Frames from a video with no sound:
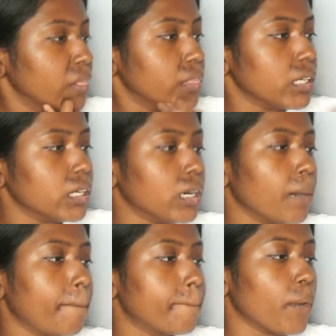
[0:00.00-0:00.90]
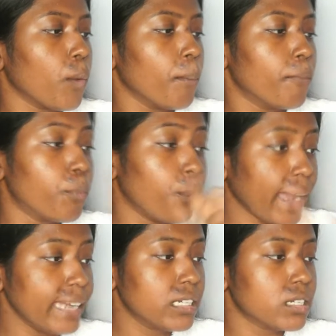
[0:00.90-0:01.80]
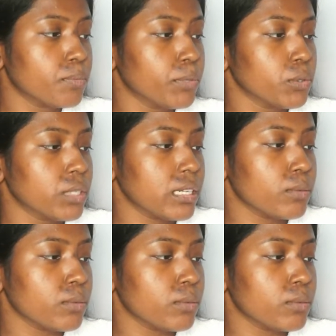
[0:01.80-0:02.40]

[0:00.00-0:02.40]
the White Beauty,